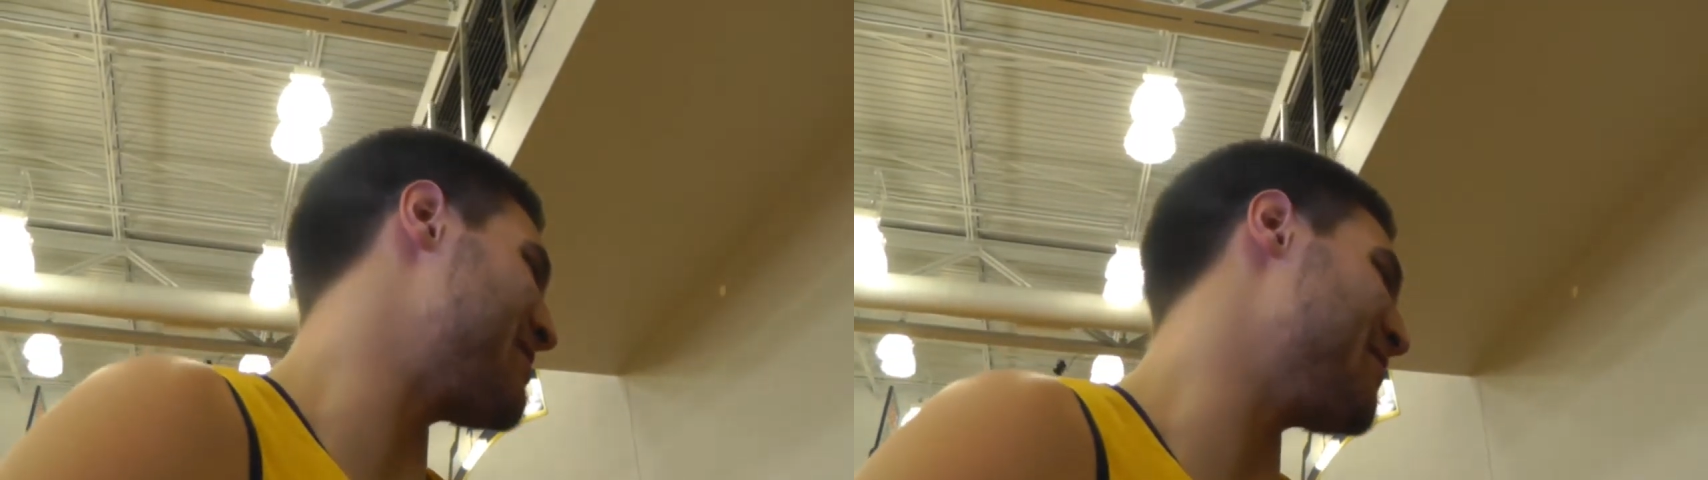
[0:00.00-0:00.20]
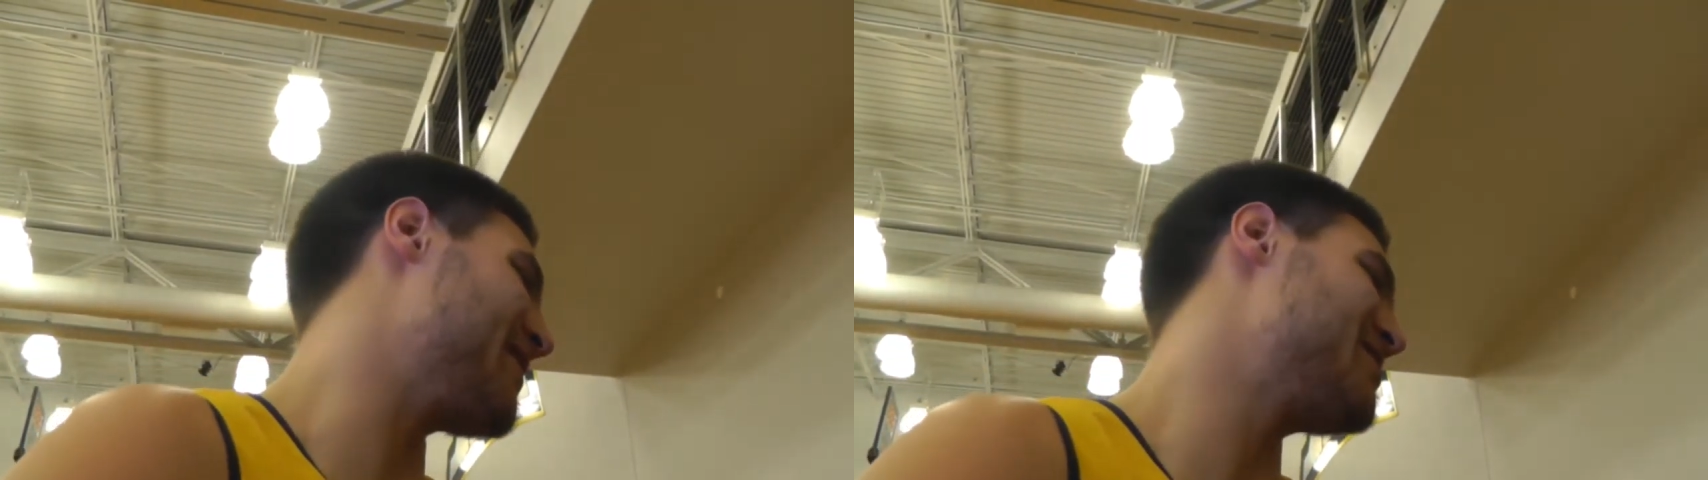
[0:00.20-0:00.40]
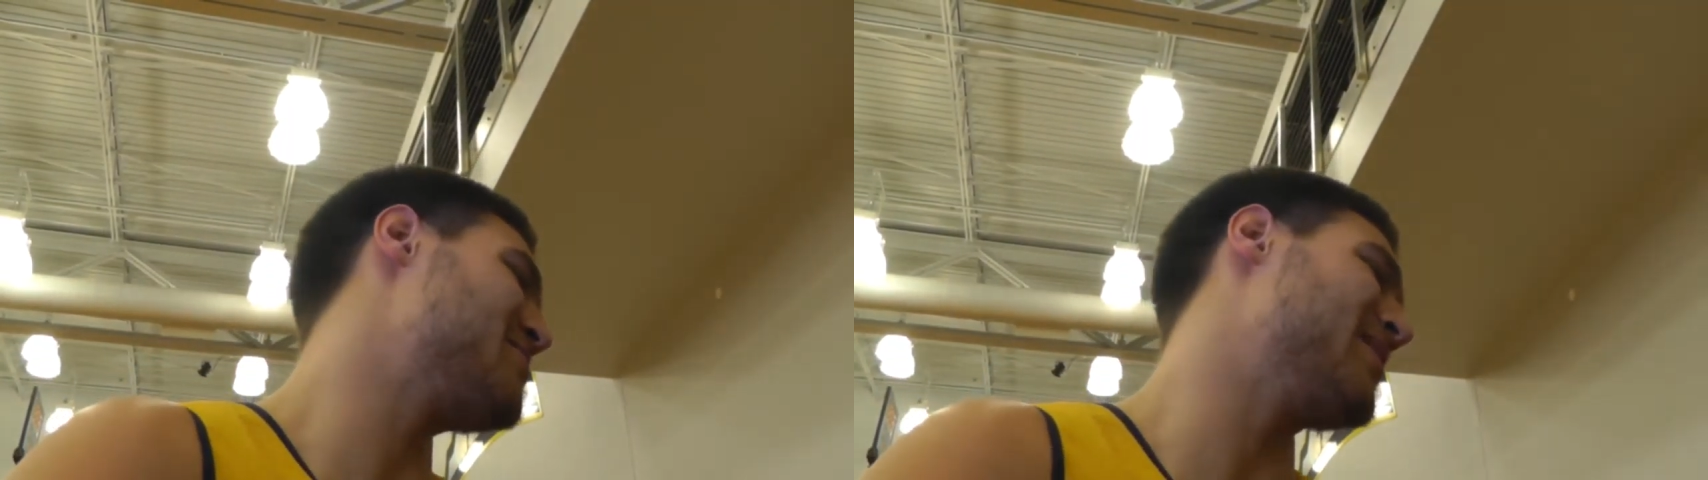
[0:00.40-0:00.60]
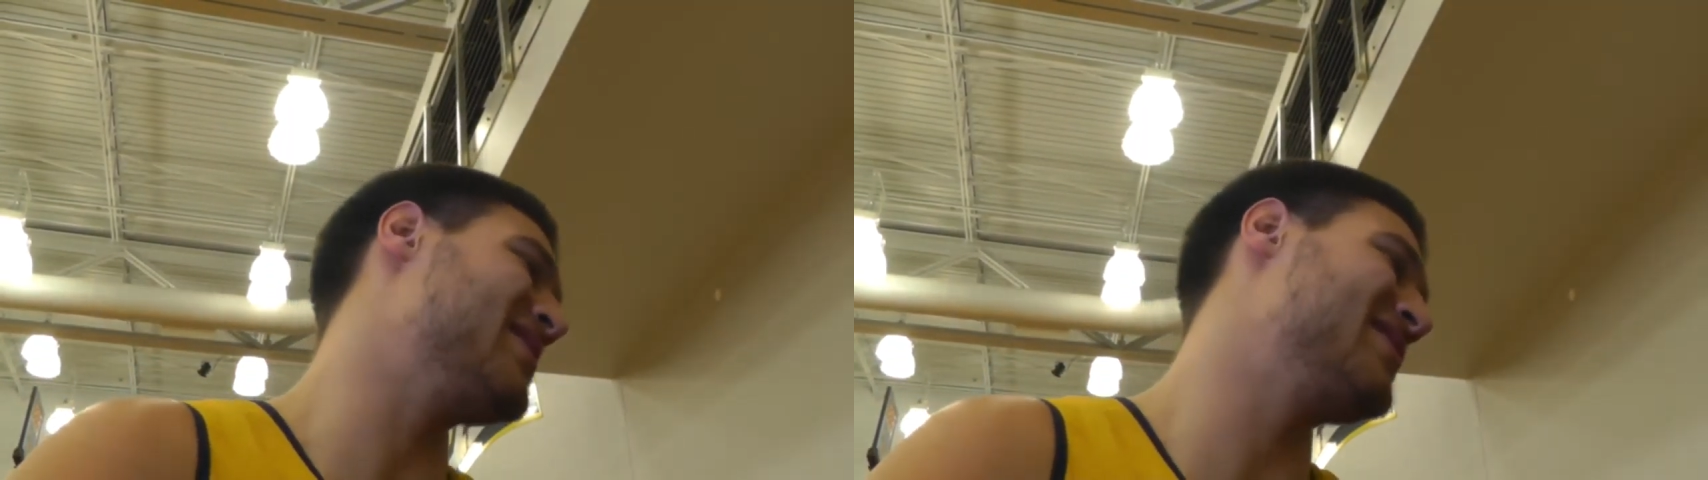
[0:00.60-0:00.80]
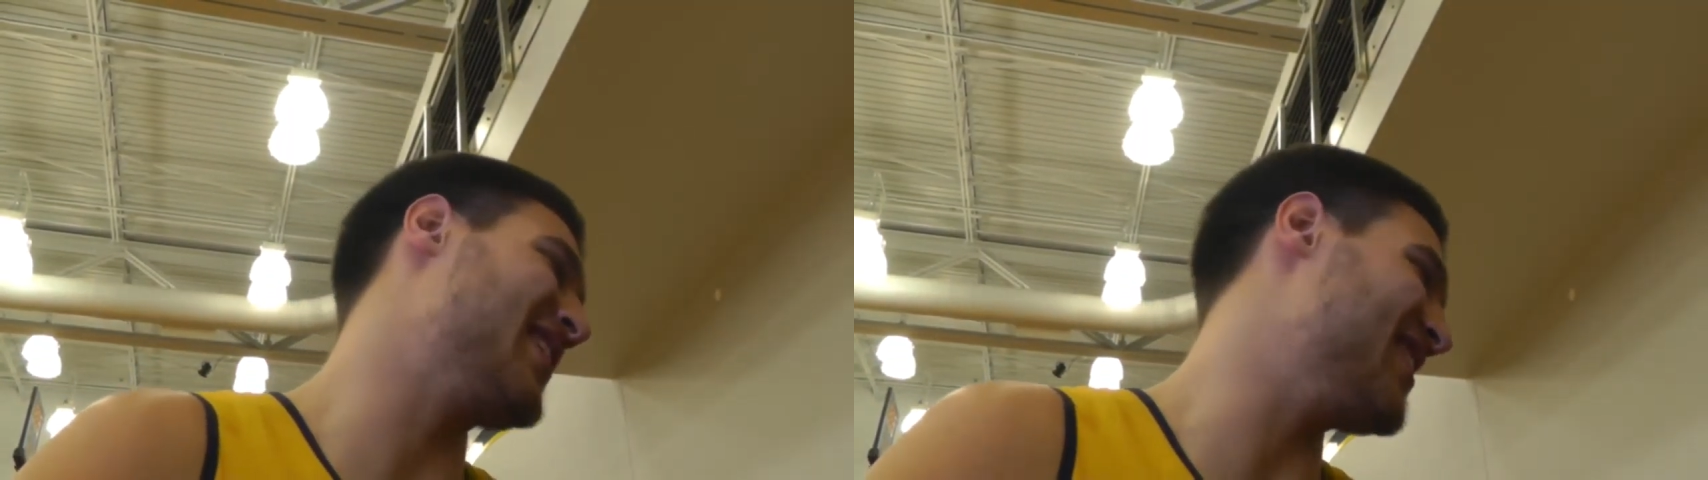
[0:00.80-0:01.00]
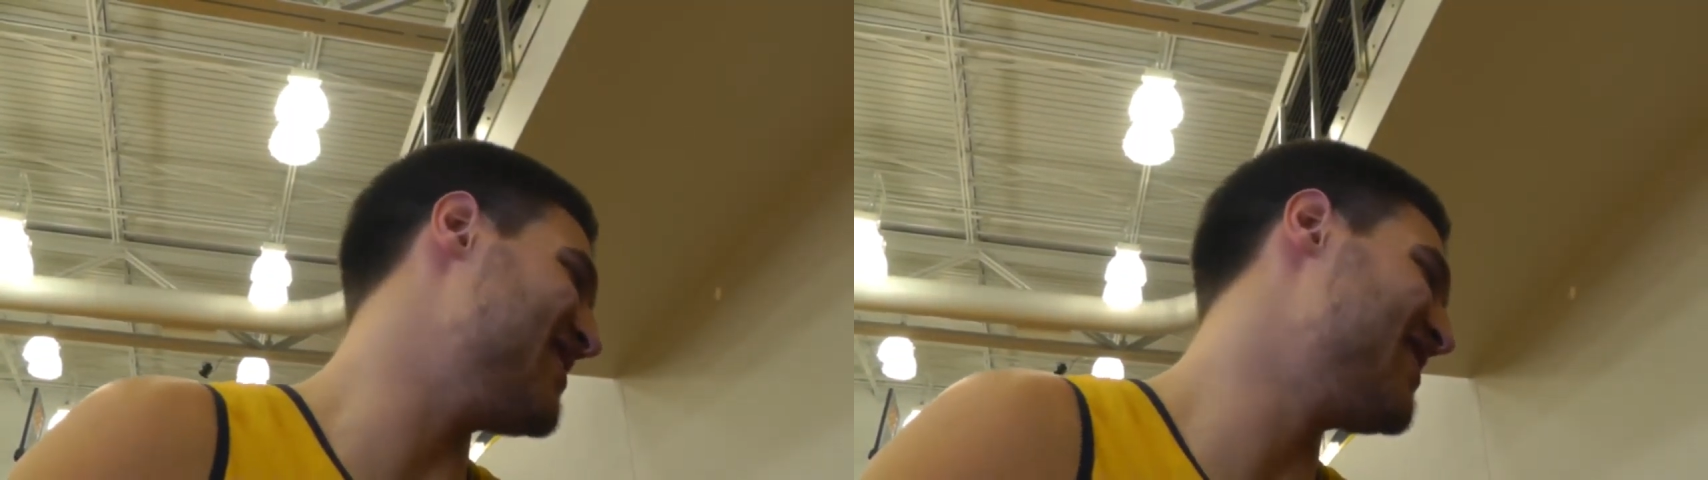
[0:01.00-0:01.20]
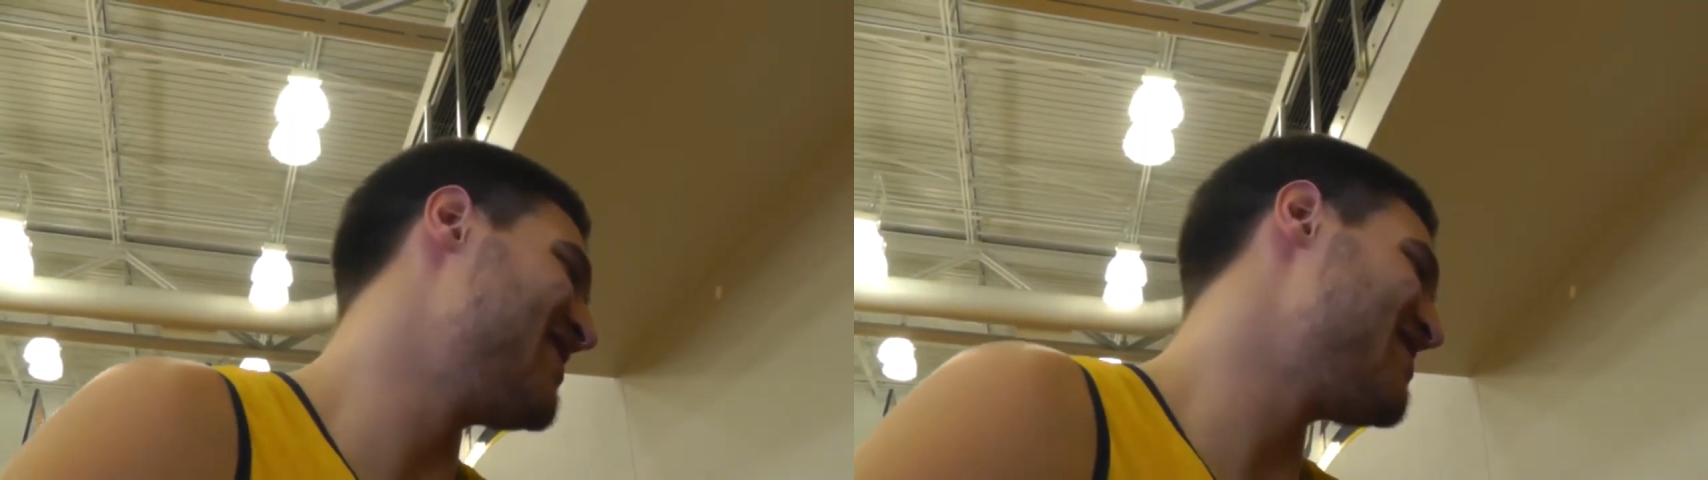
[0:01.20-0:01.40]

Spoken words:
too much, but you know,